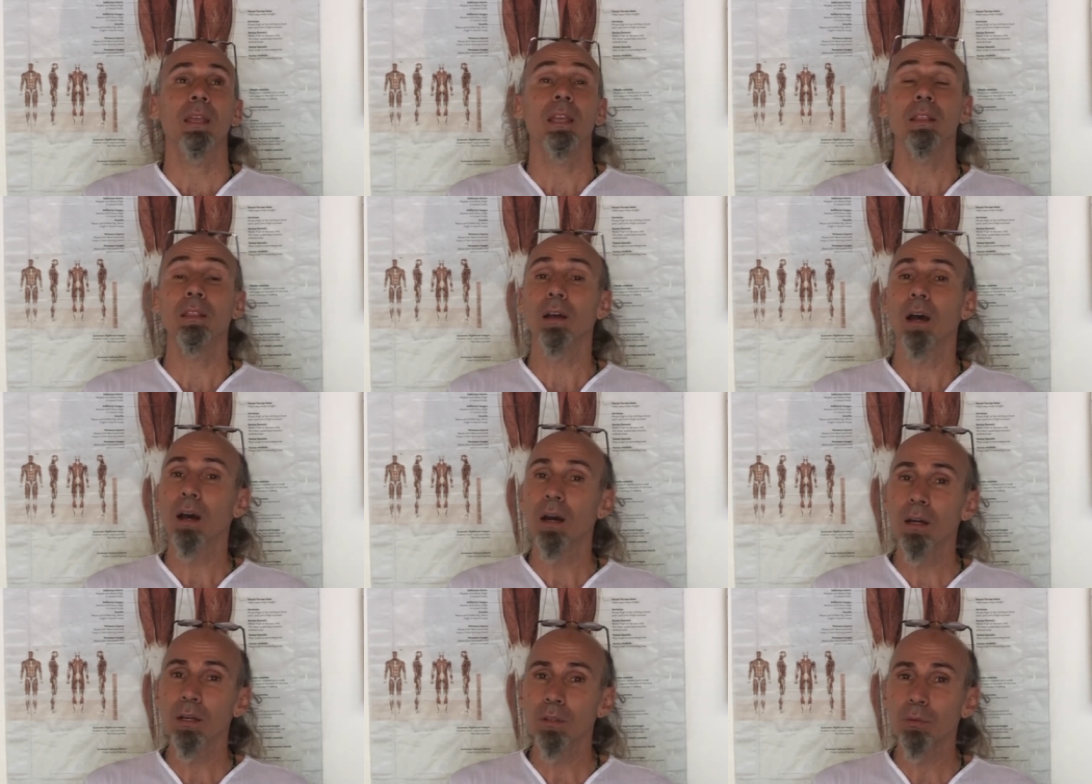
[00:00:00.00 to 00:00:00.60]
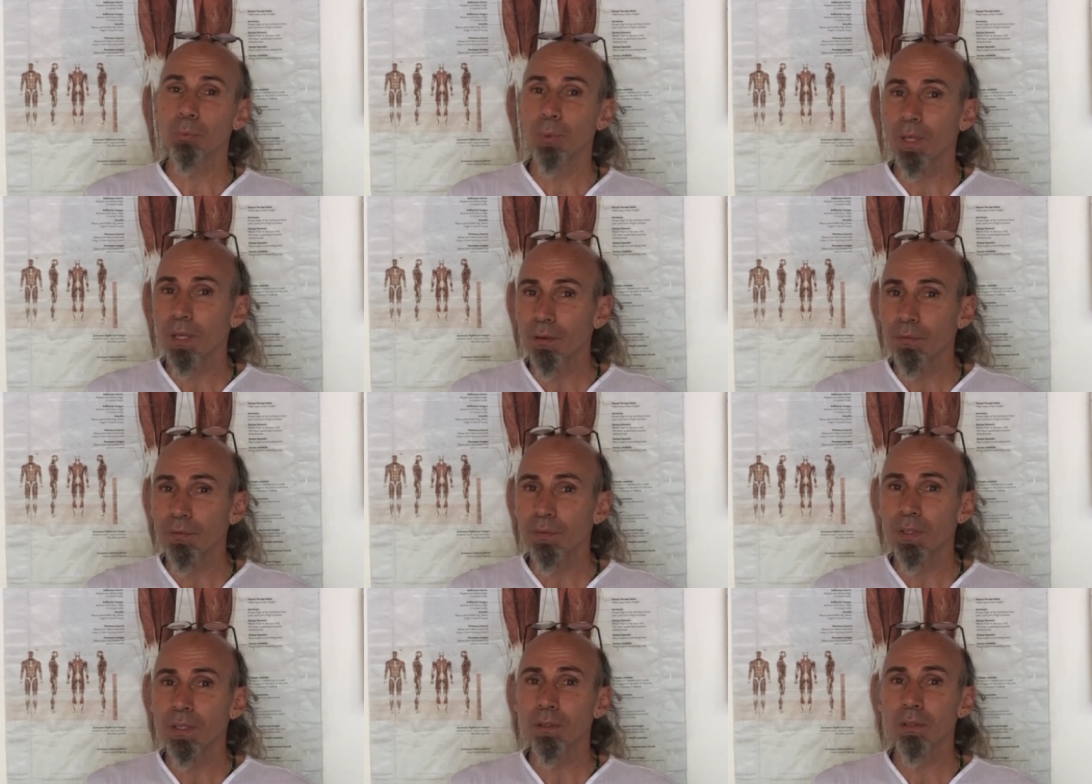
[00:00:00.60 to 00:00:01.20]
In the heart, we
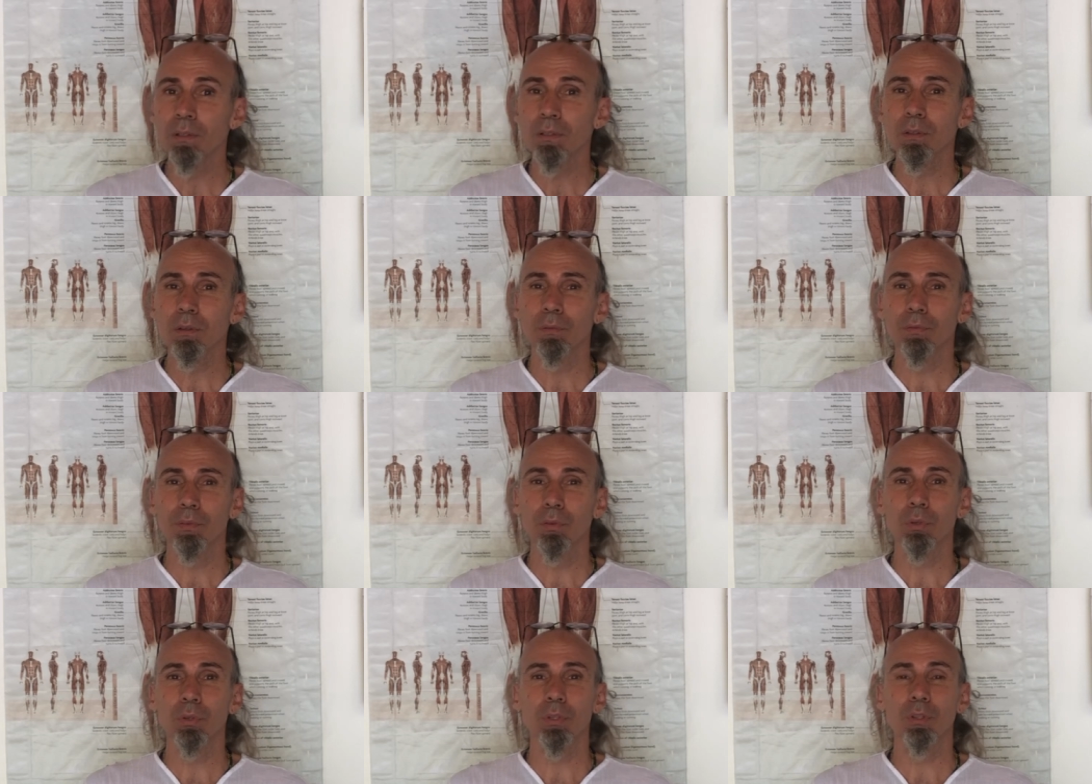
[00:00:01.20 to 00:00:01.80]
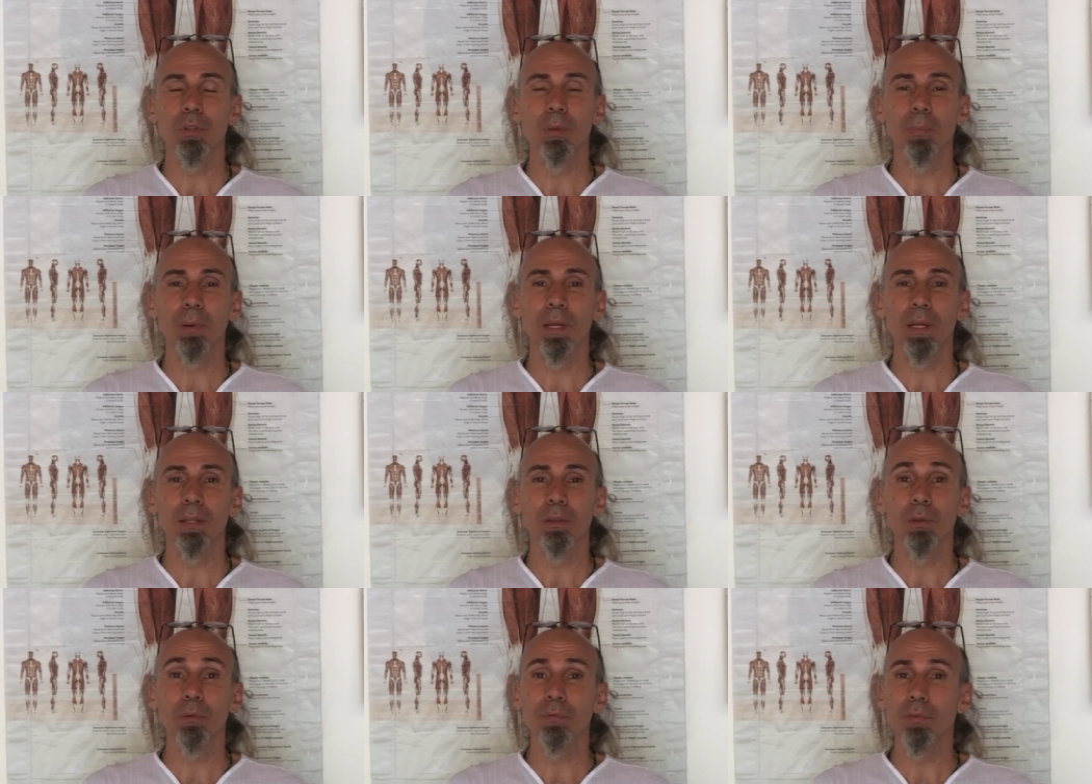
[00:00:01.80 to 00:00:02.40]
have Venus, of course, the
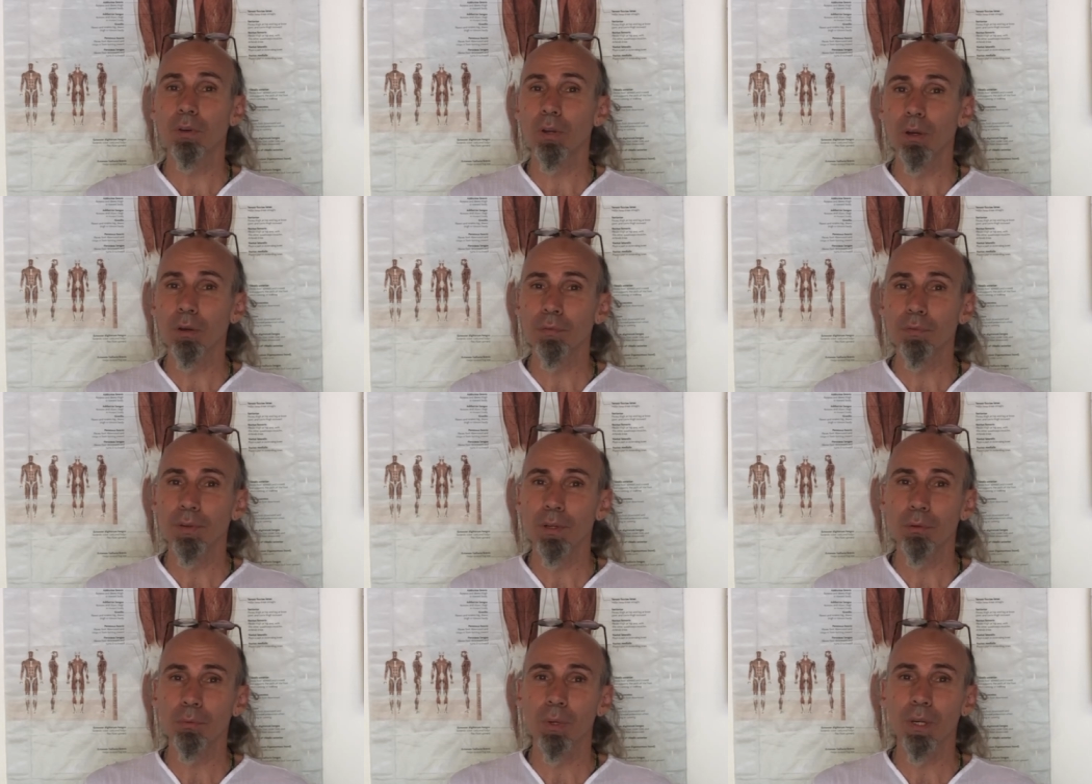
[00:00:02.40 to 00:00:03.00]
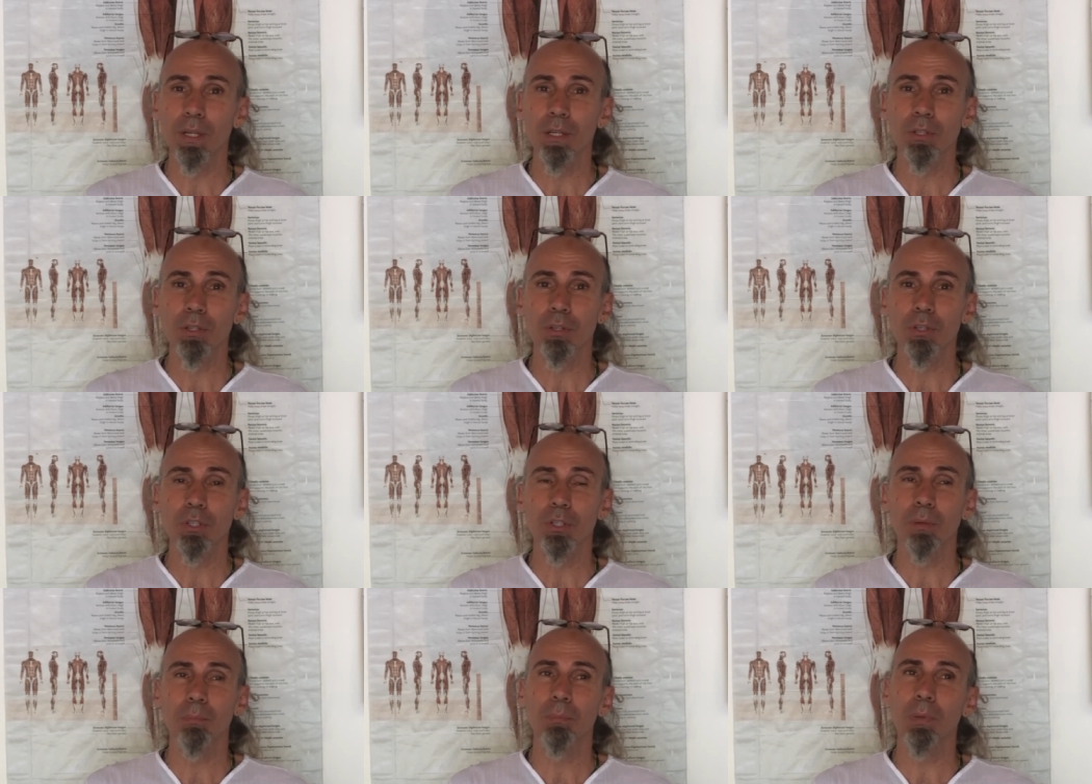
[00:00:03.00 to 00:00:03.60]
planet of love and
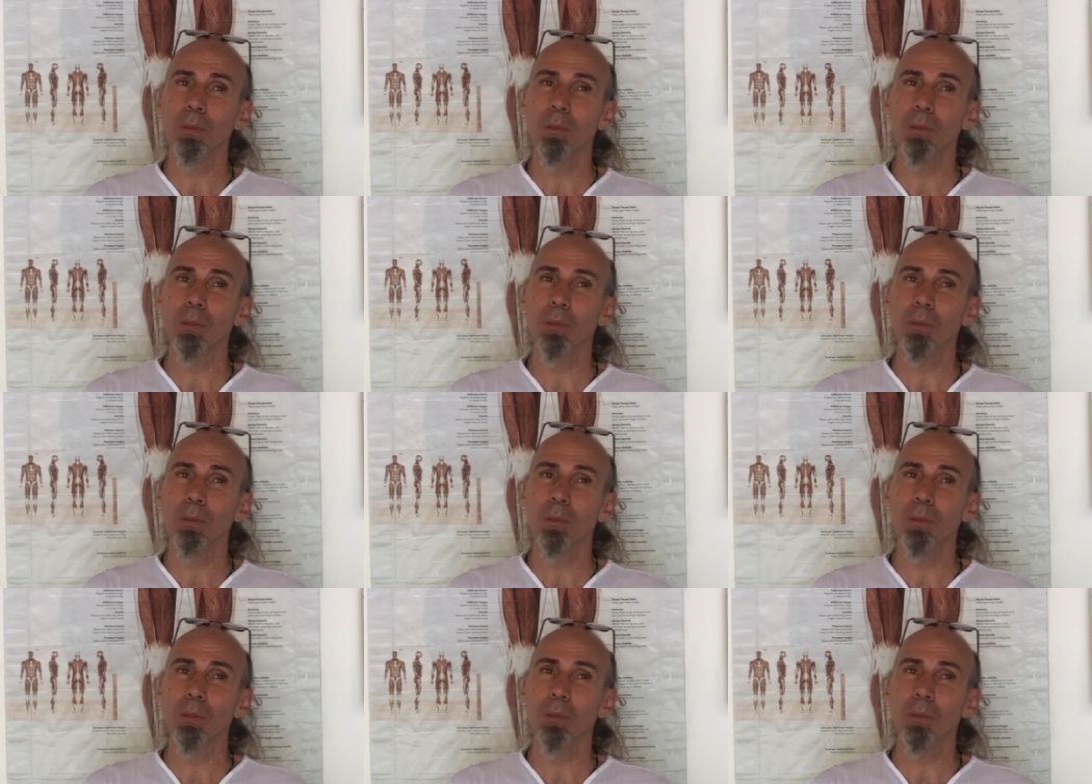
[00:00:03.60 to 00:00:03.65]
relationship,